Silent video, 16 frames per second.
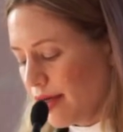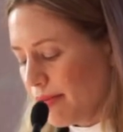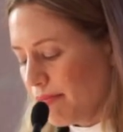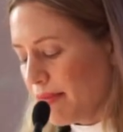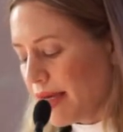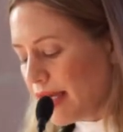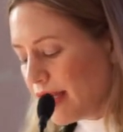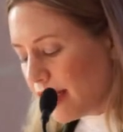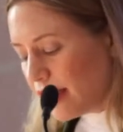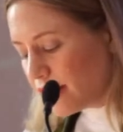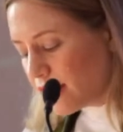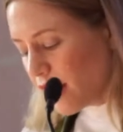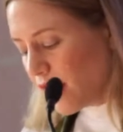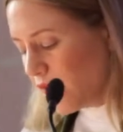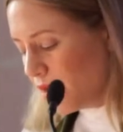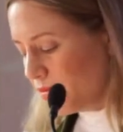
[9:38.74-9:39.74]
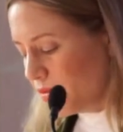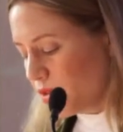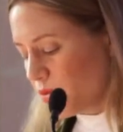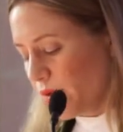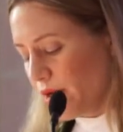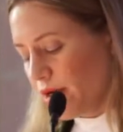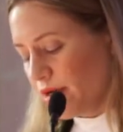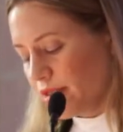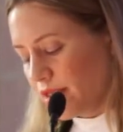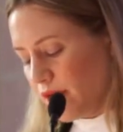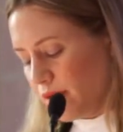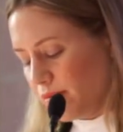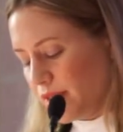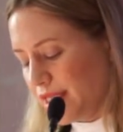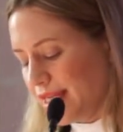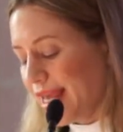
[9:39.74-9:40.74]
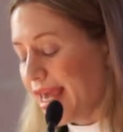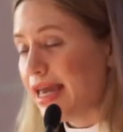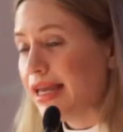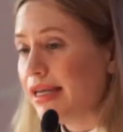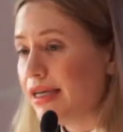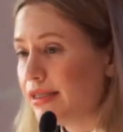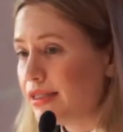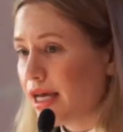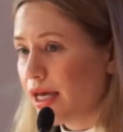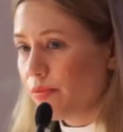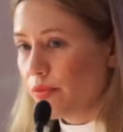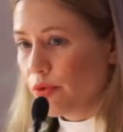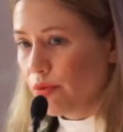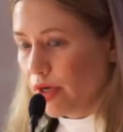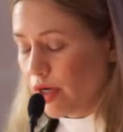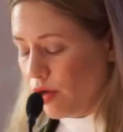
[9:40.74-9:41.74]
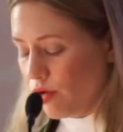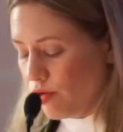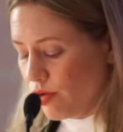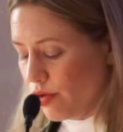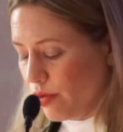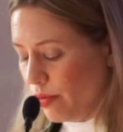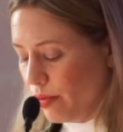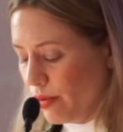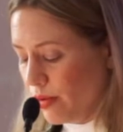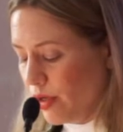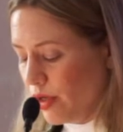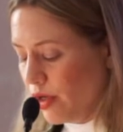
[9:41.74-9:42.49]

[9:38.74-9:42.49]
Many times we are tempted, anytime we're in a group,